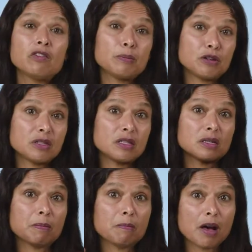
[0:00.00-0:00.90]
if a person's
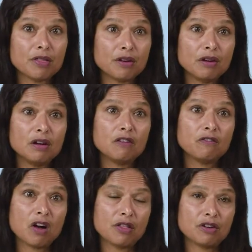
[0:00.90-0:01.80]
mother,
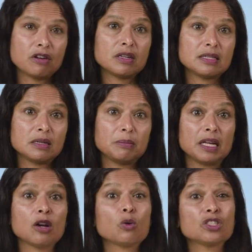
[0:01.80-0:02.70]
father,
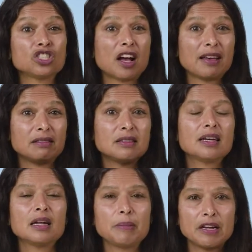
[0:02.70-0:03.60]
sibling, or child
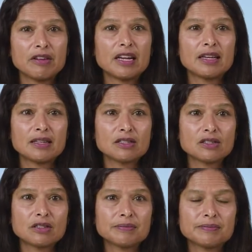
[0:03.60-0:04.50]
had pancreatic cancer.